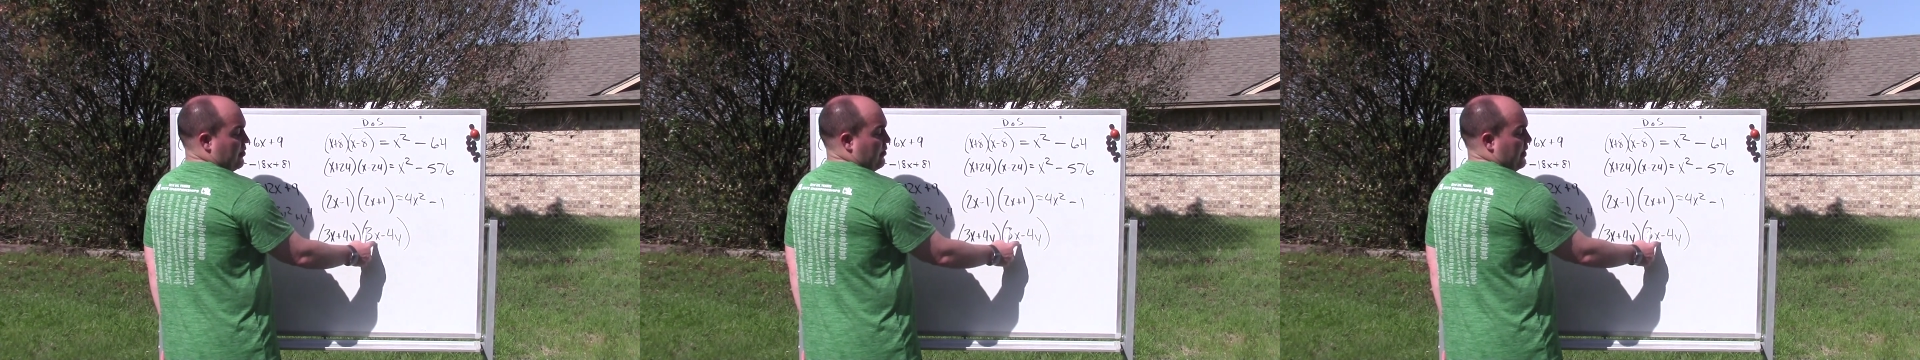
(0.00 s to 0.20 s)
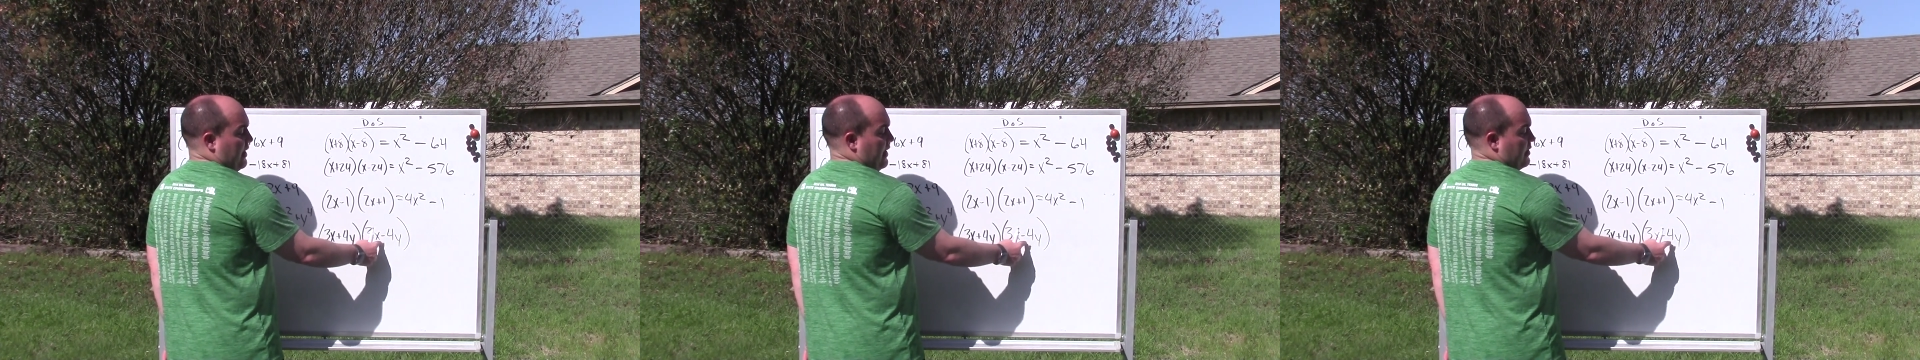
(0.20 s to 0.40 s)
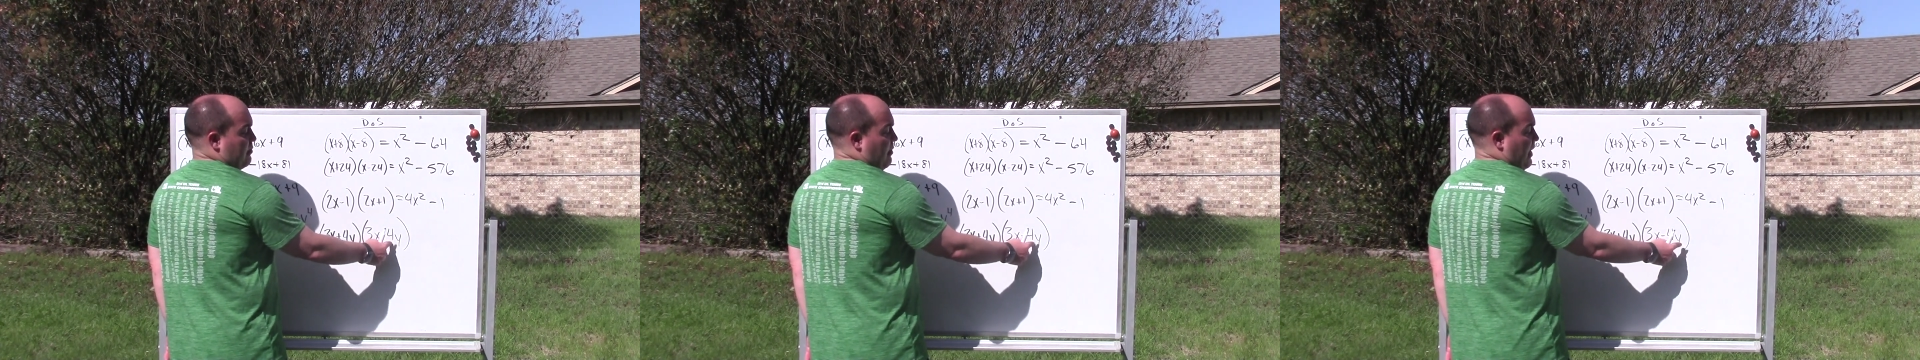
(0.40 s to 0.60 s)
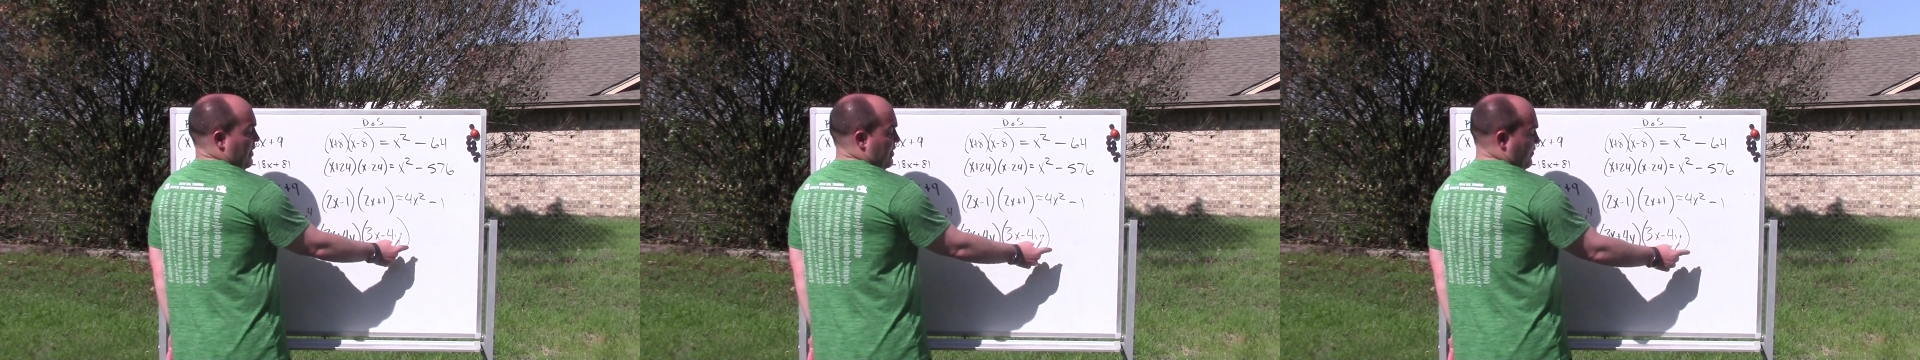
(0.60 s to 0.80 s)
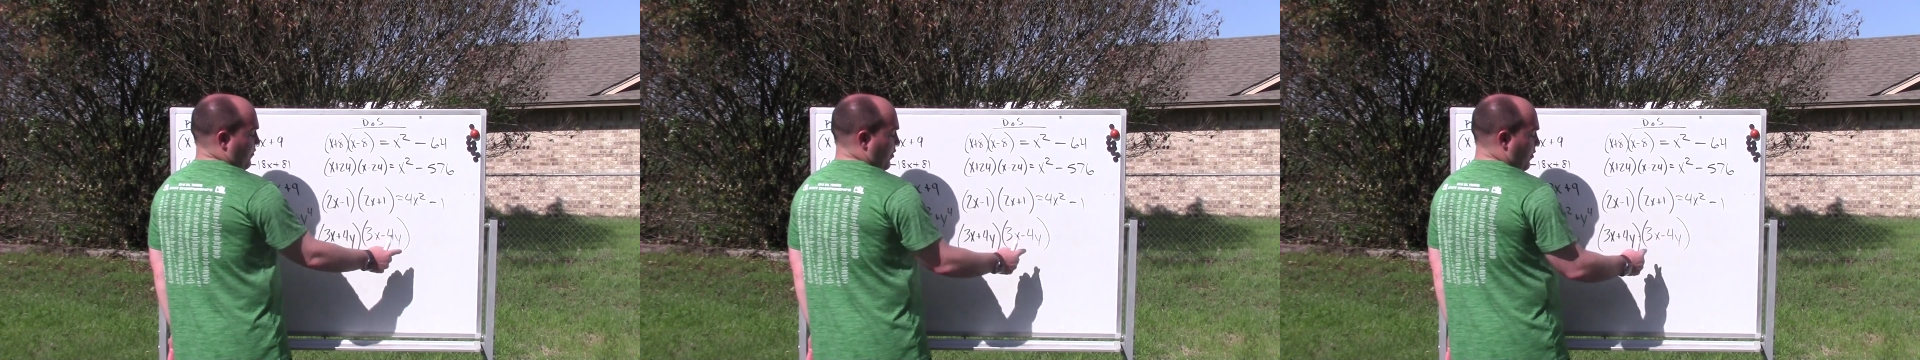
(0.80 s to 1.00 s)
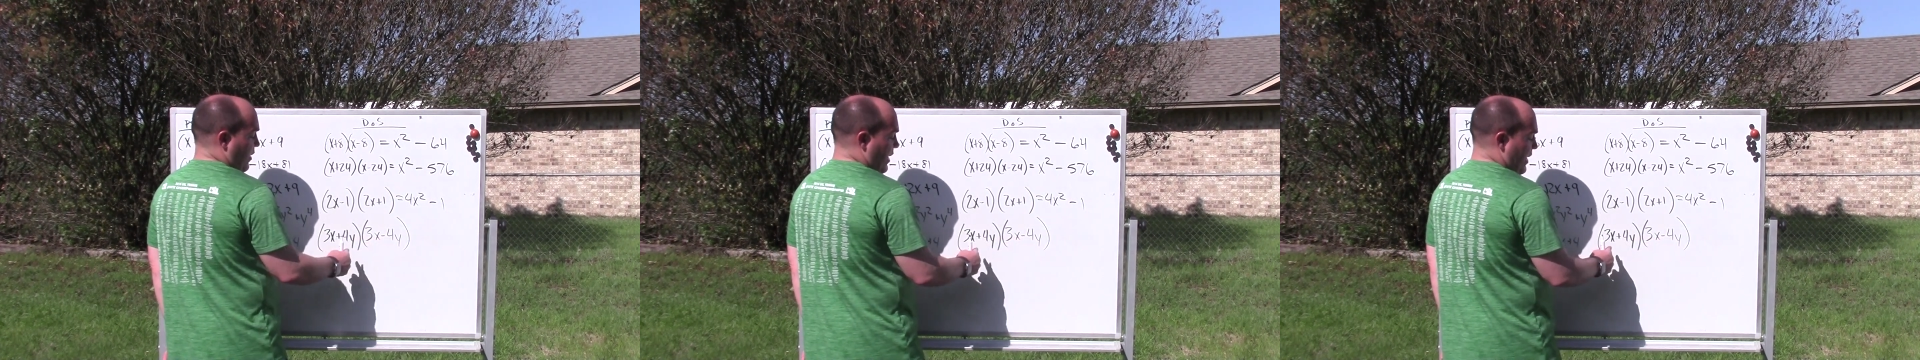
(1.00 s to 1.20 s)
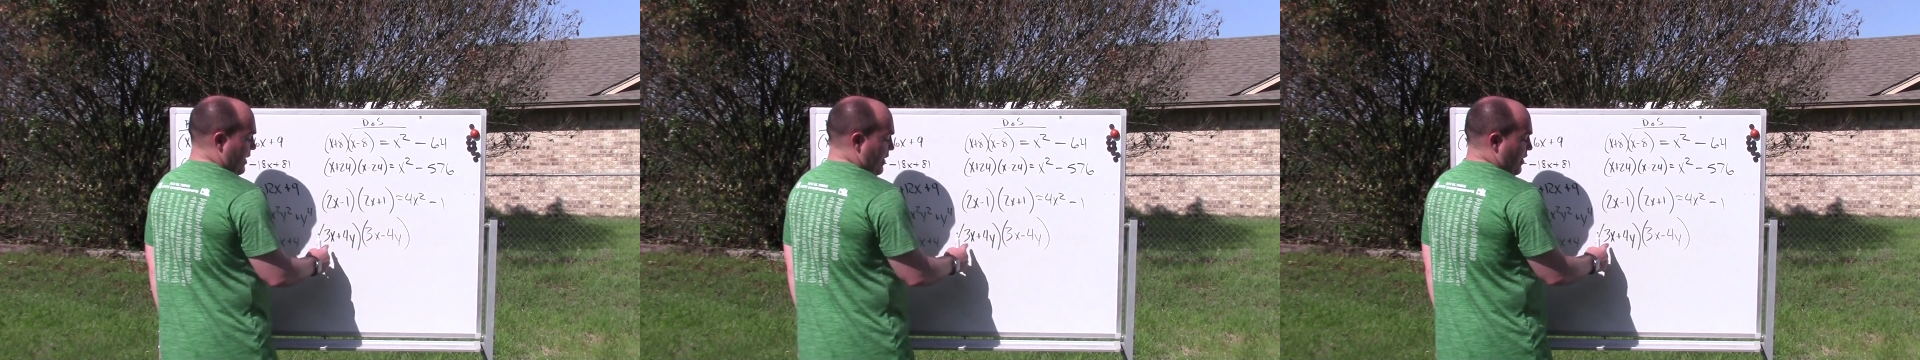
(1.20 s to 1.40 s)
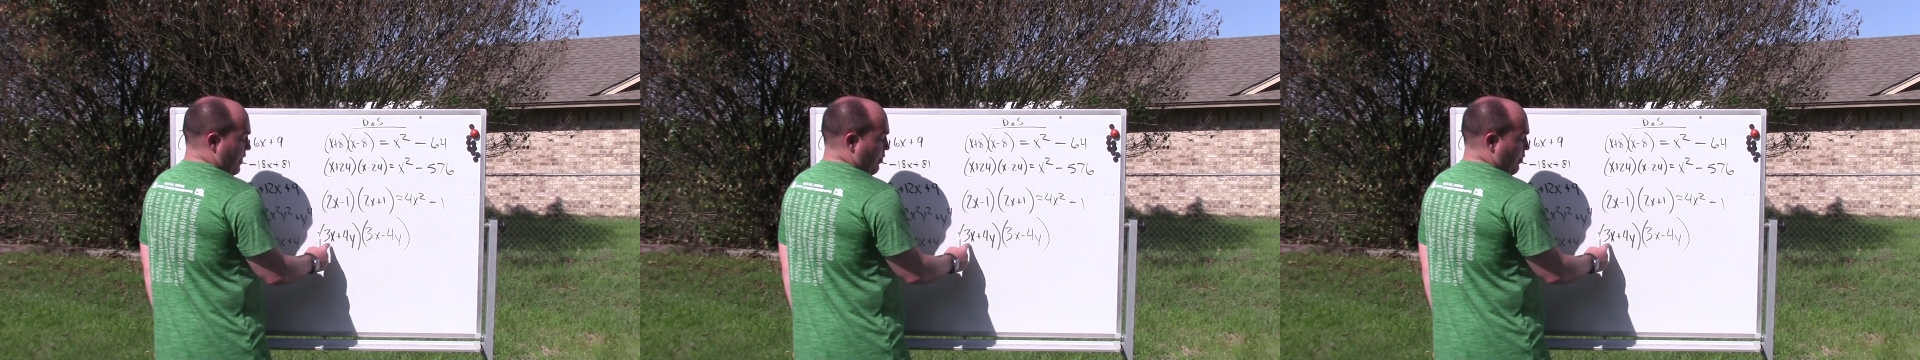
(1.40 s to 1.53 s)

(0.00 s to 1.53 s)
3x minus 4y.